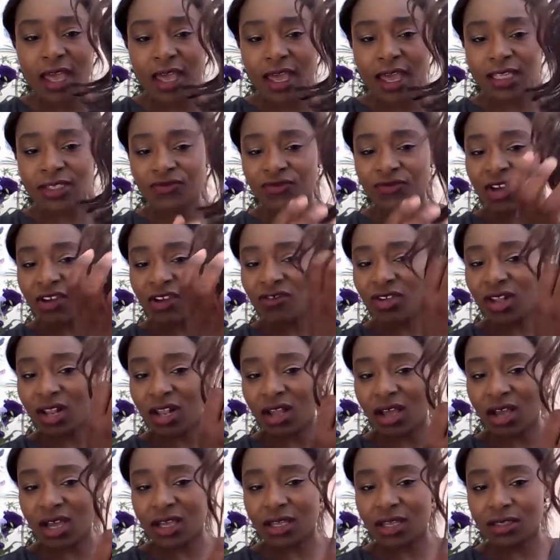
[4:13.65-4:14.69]
It's very
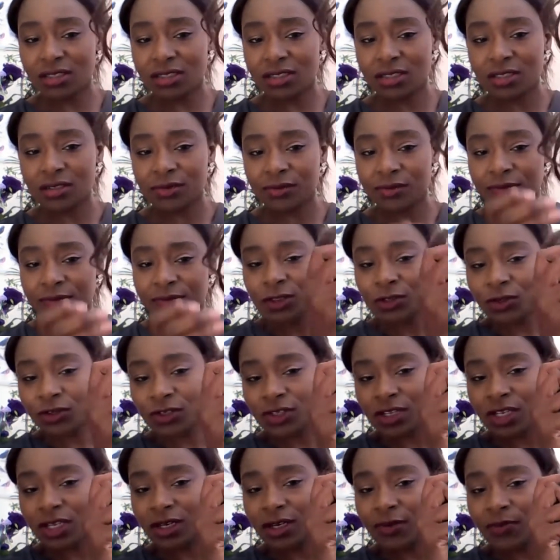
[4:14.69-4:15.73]
light, so as
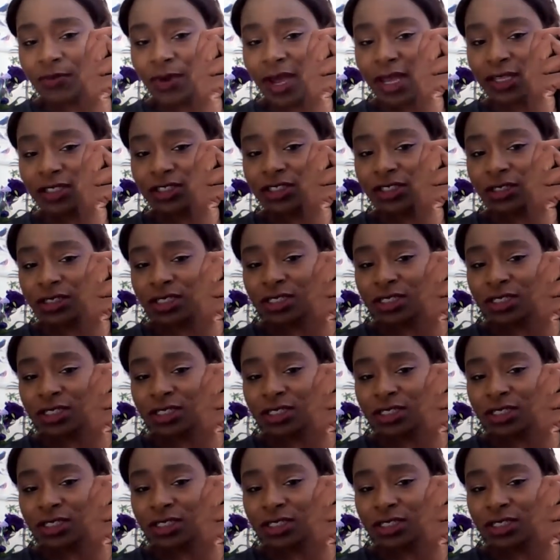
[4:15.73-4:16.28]
you can imagine,